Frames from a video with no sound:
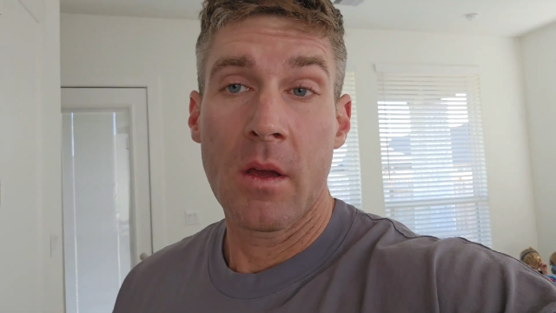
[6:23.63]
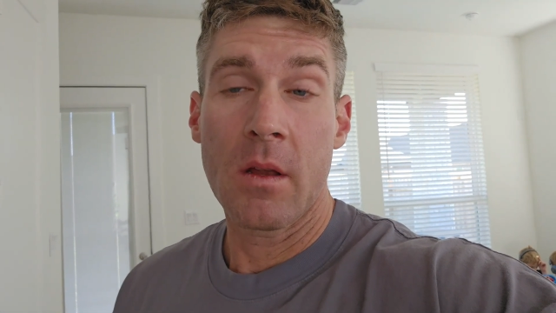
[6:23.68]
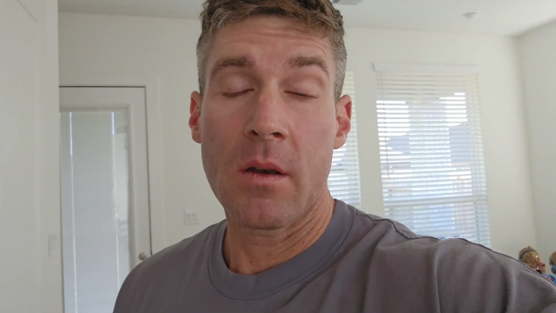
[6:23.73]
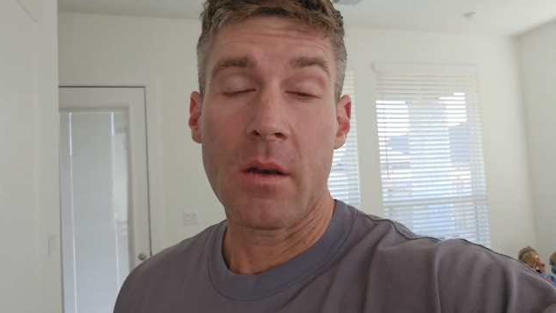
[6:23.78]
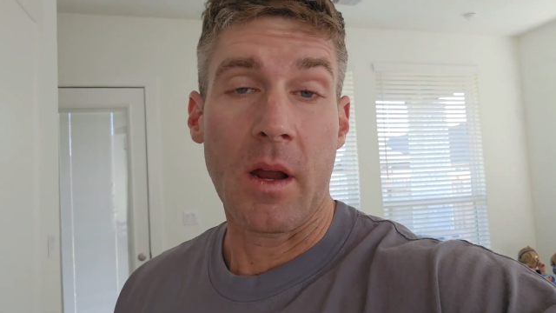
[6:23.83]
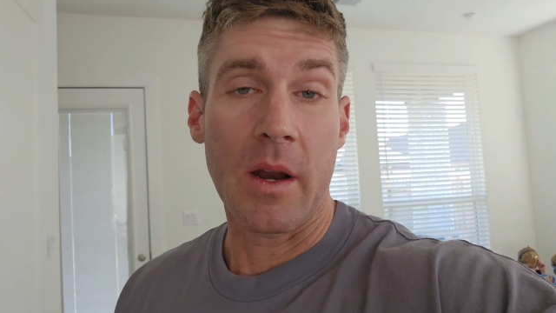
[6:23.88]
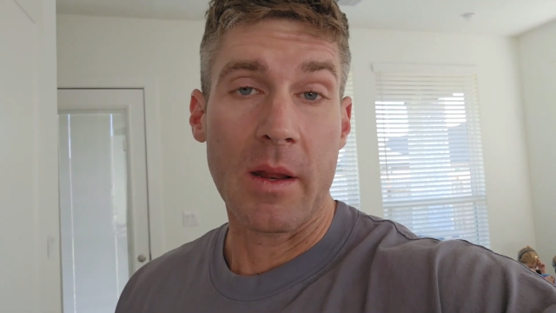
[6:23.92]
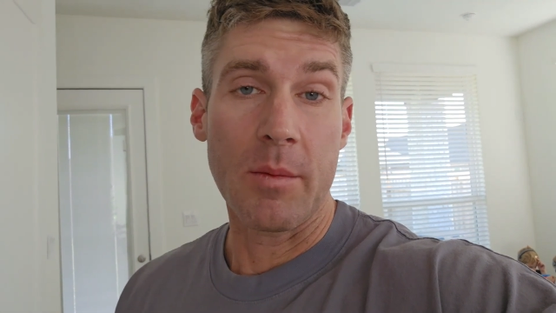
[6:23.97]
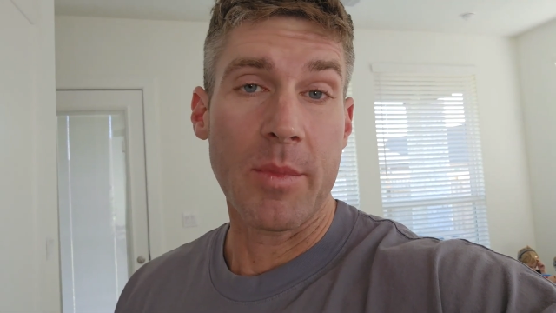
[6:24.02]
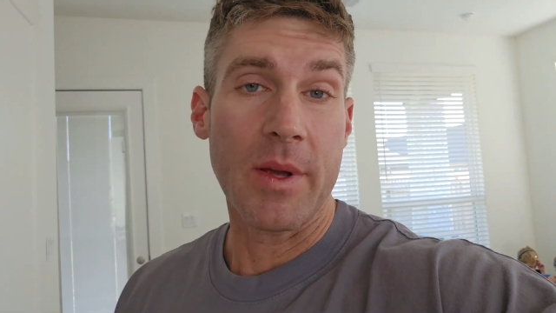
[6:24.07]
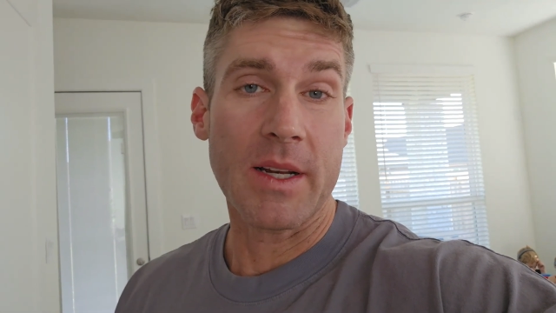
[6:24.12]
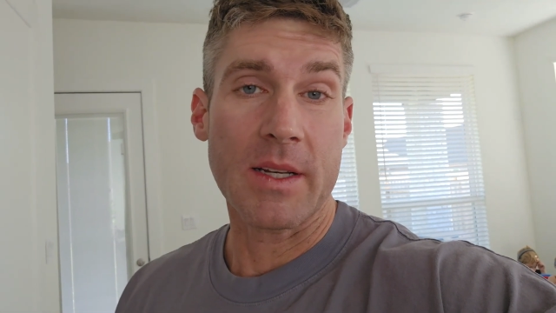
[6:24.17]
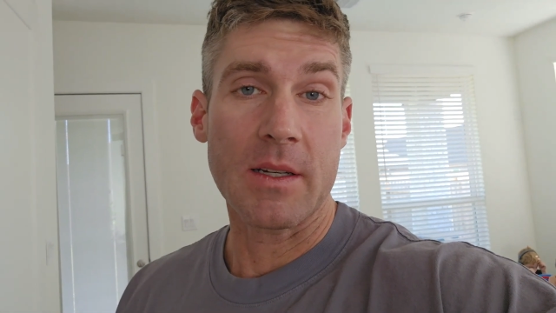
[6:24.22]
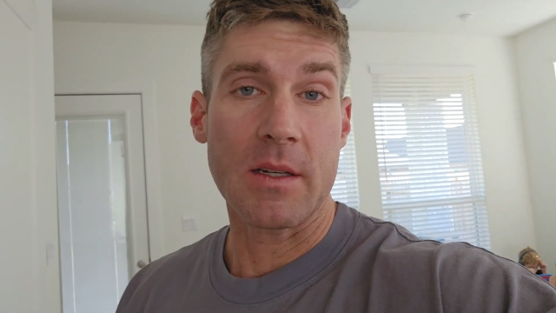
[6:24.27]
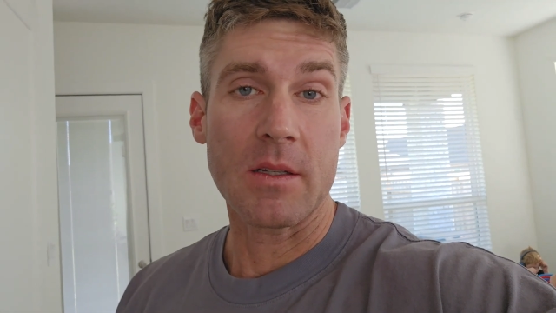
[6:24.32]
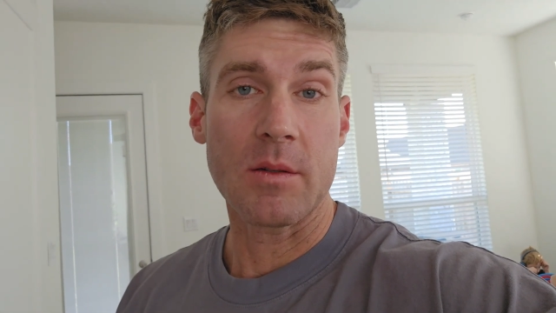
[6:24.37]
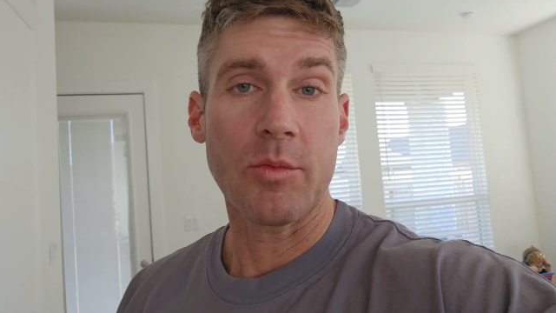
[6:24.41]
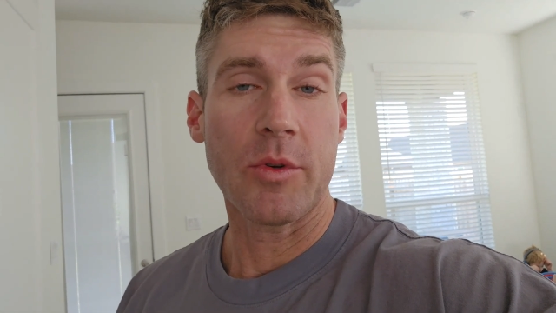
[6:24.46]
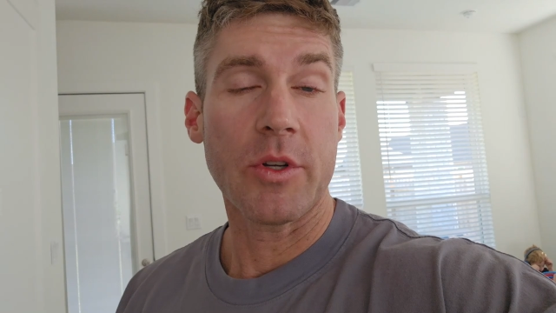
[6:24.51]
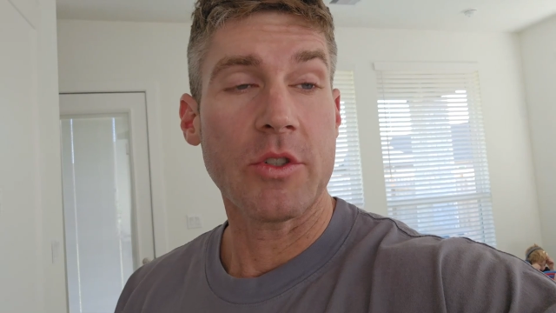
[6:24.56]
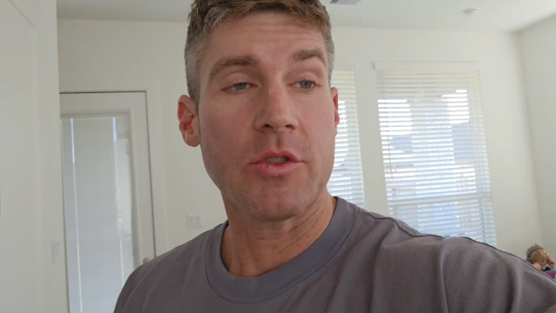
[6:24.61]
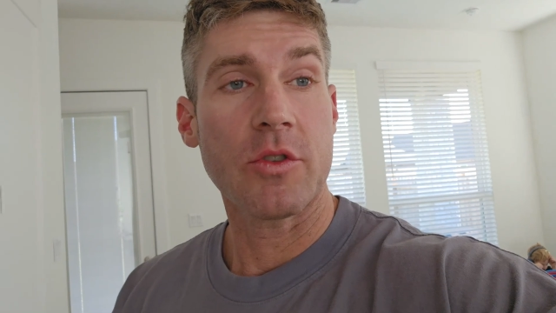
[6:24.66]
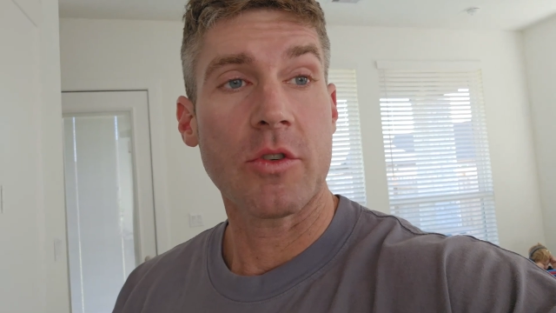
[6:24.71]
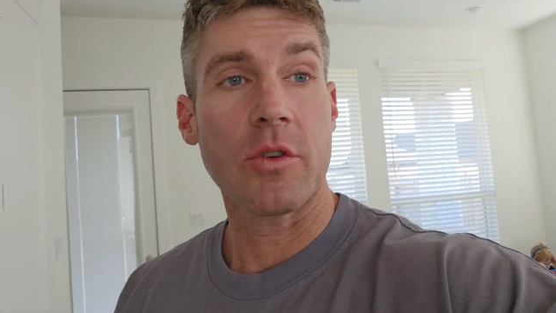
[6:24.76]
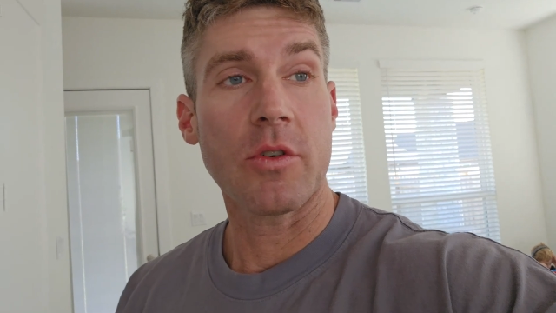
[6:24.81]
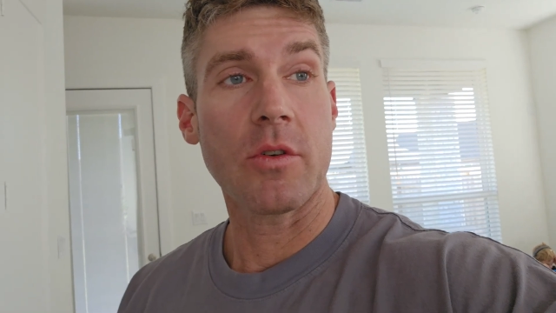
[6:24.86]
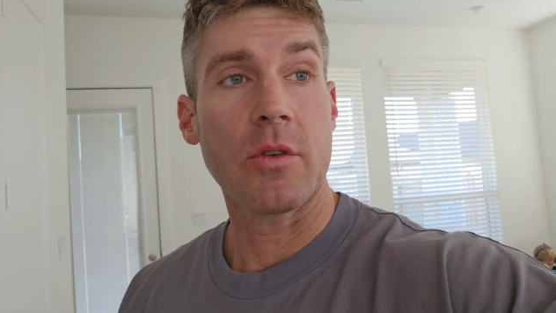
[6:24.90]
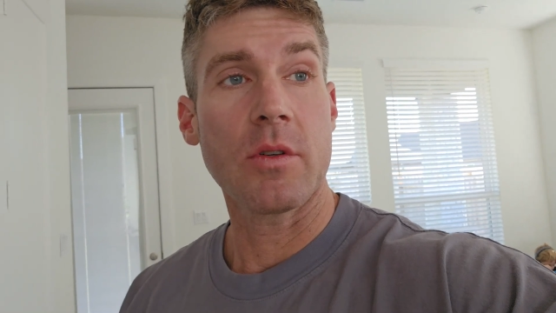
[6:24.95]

not impacting his blood sugar.